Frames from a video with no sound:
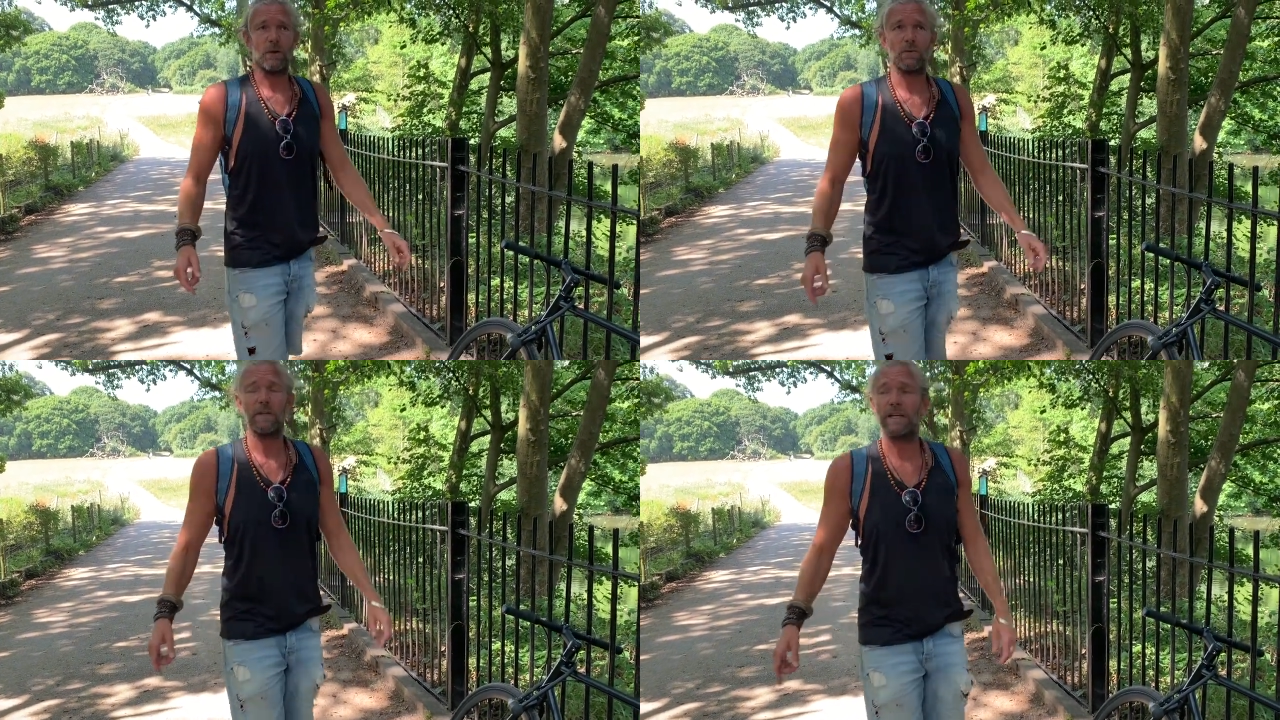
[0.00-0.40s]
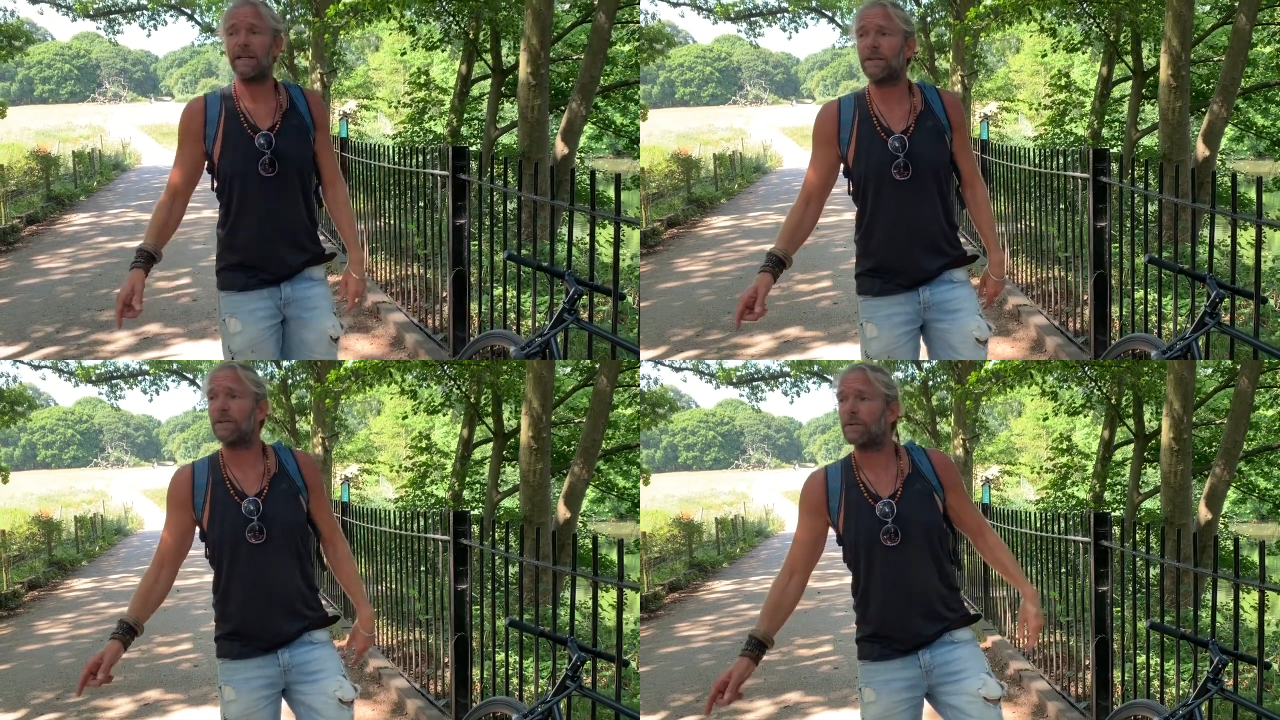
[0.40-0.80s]

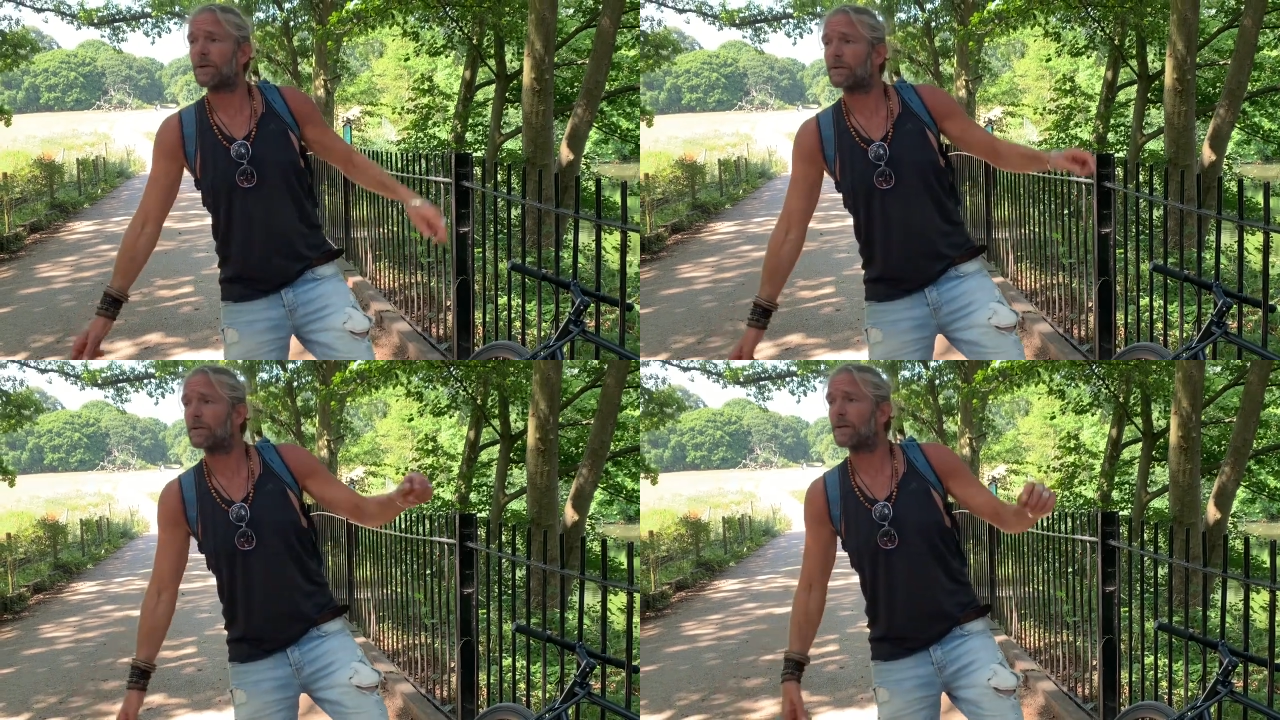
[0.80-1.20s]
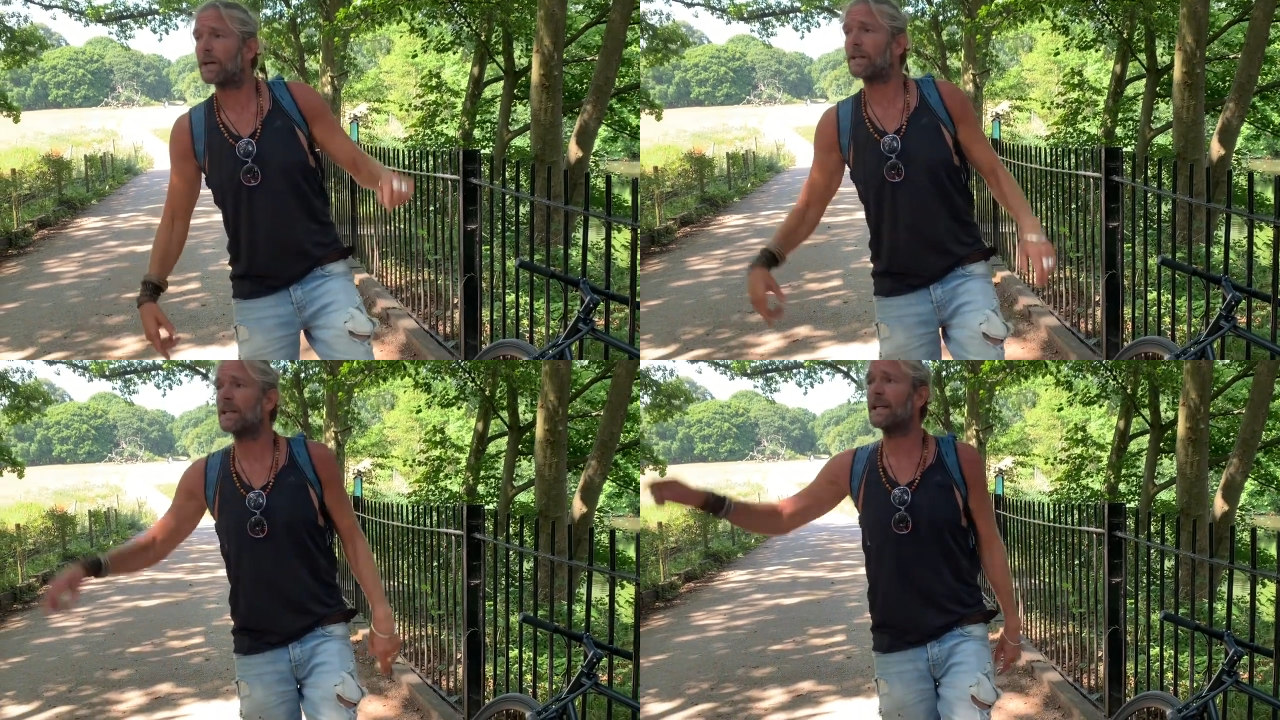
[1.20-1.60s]
alternate, you go to your
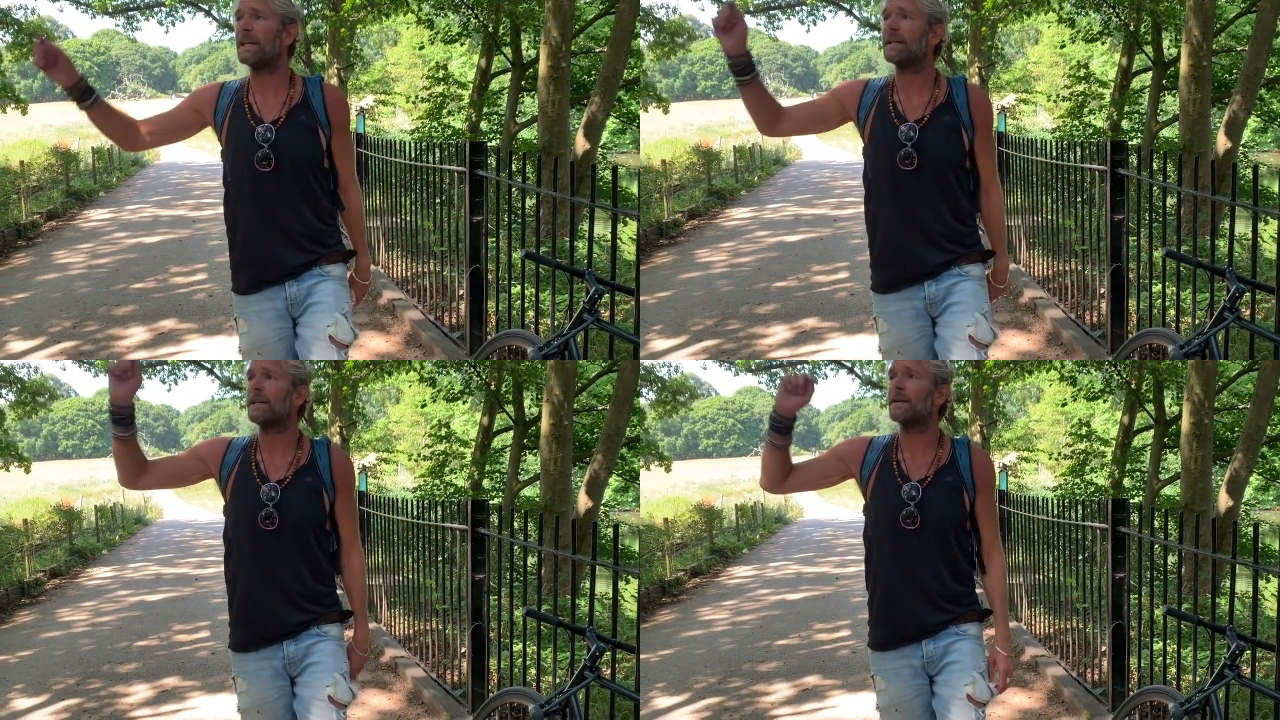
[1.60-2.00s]
other leg,